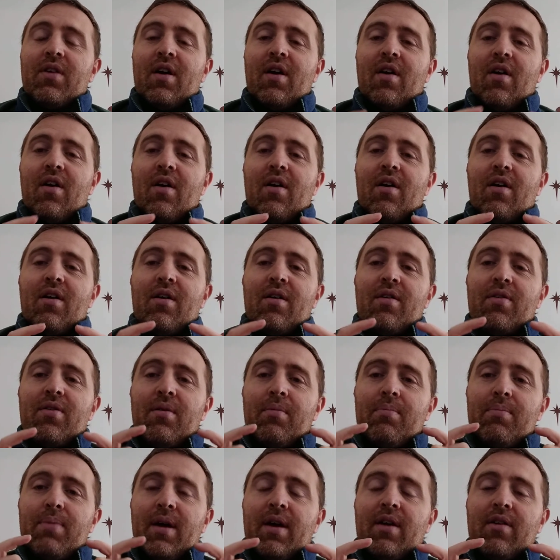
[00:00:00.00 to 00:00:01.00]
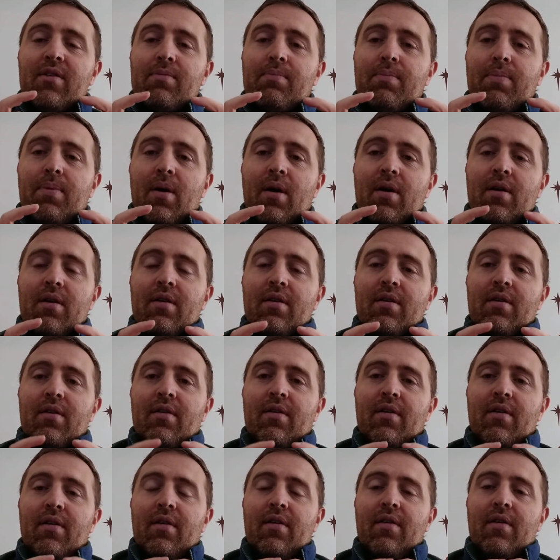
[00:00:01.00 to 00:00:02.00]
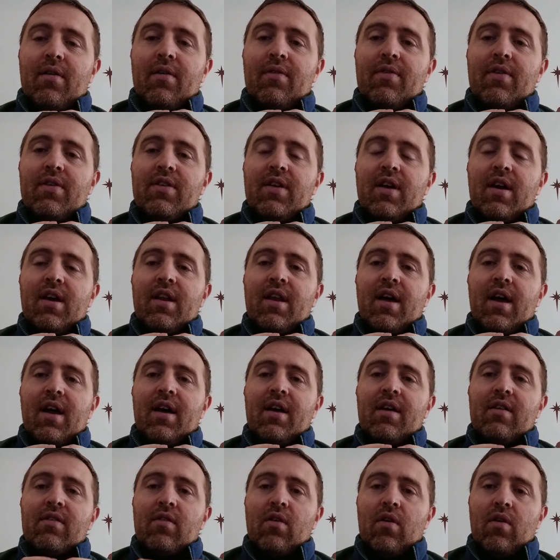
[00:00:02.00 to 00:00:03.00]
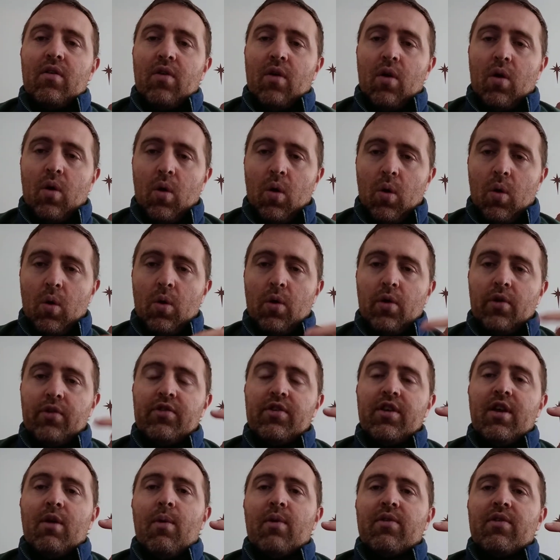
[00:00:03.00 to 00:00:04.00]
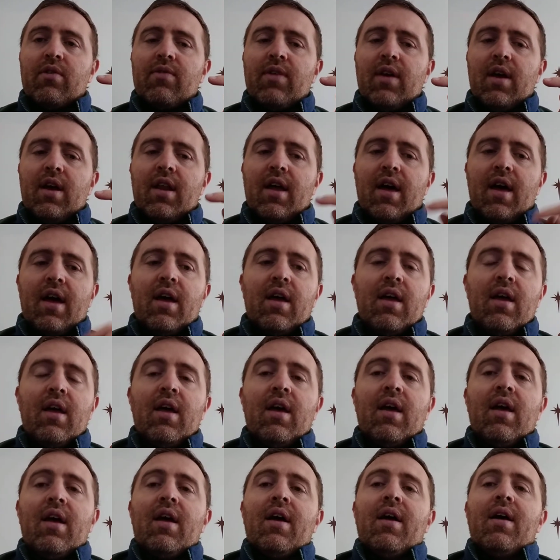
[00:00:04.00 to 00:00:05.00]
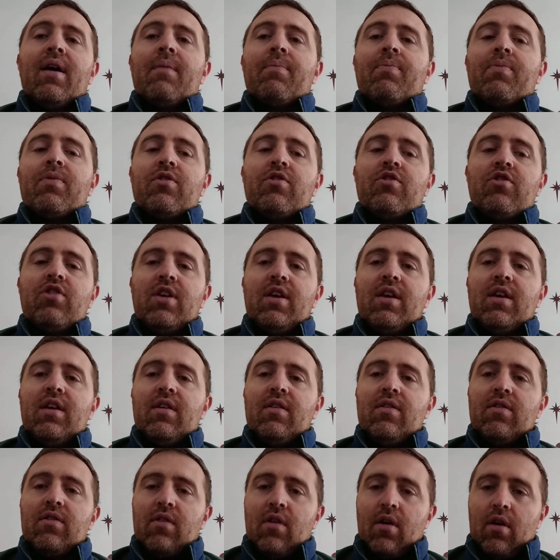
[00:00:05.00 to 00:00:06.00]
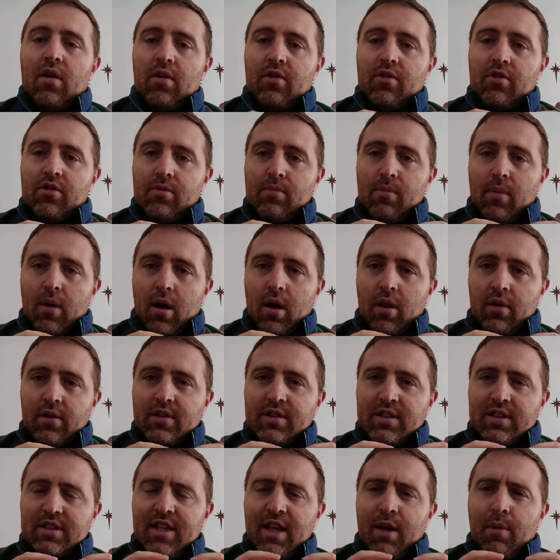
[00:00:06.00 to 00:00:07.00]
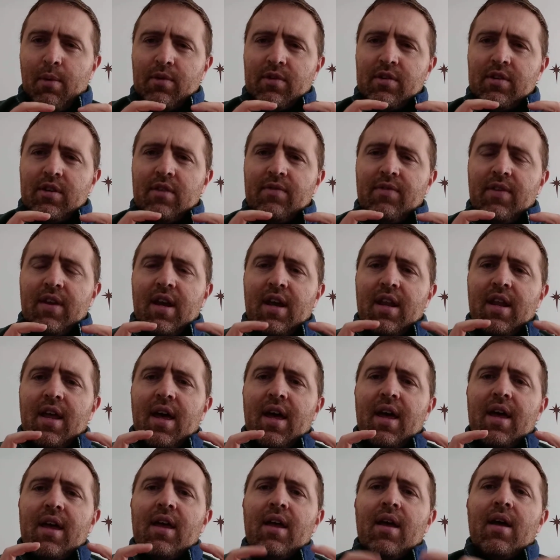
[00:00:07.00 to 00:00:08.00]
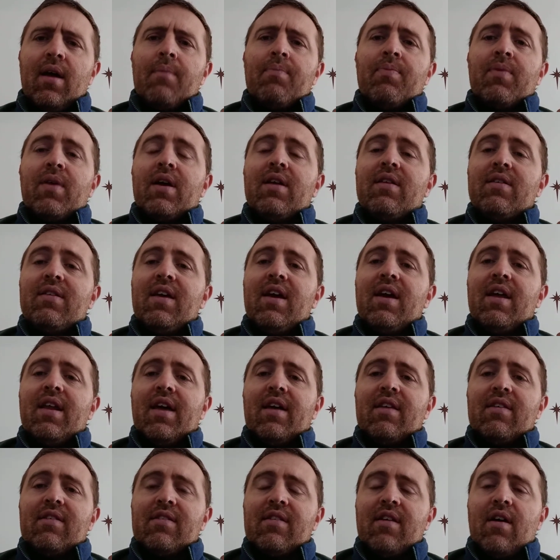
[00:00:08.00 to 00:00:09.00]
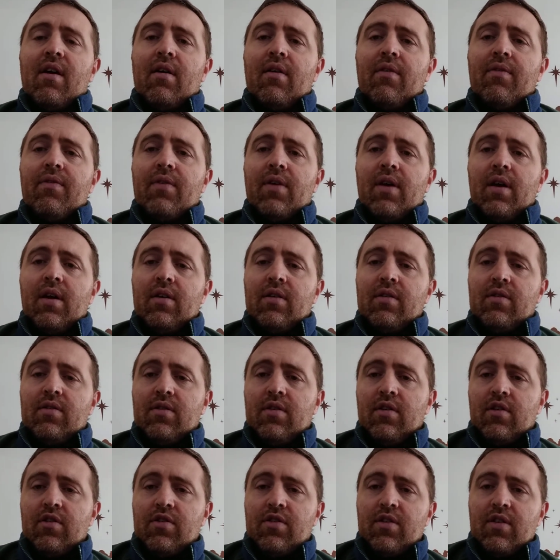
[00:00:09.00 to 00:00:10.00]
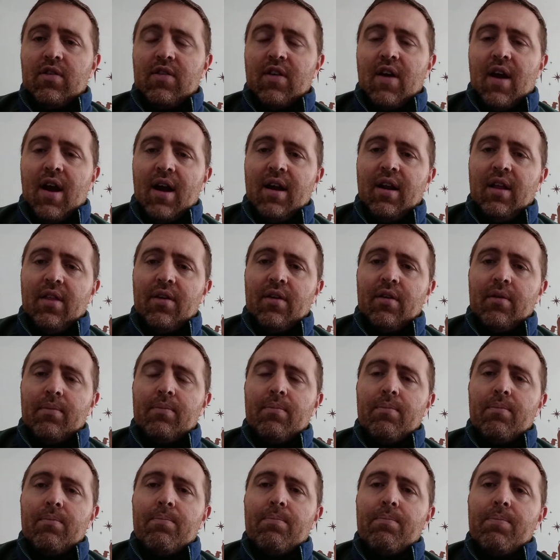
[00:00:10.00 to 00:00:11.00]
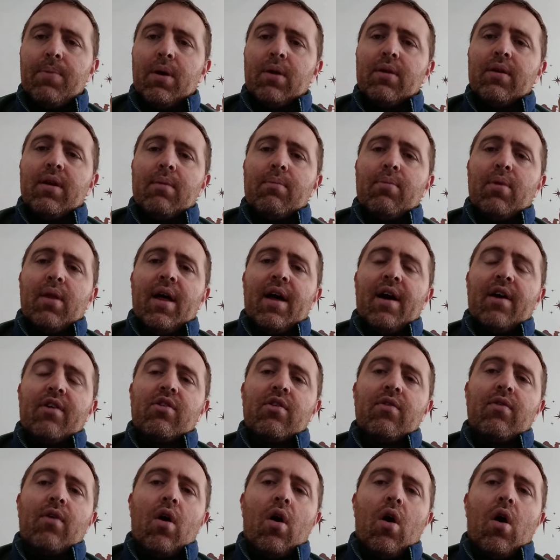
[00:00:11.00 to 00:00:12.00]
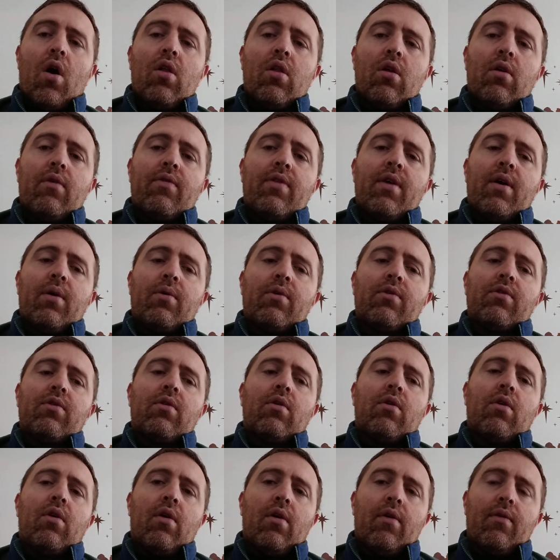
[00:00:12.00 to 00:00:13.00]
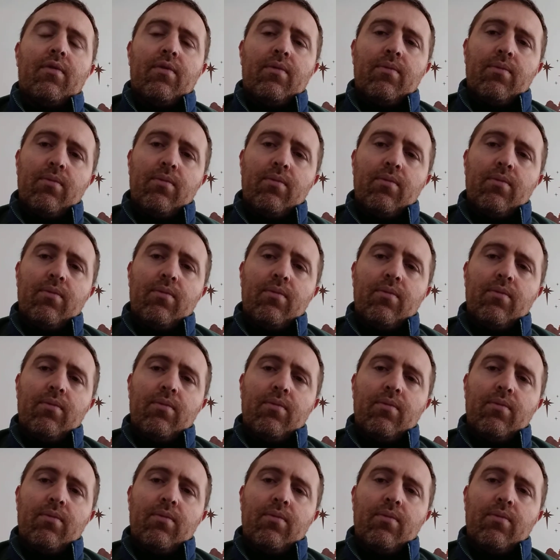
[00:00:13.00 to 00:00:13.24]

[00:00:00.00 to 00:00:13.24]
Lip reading: are the biggest part of the DNA. It's the whole sequence of DNA. Genes are smaller sequences of DNA, and DNA itself is just the tiny little building blocks of all of those, of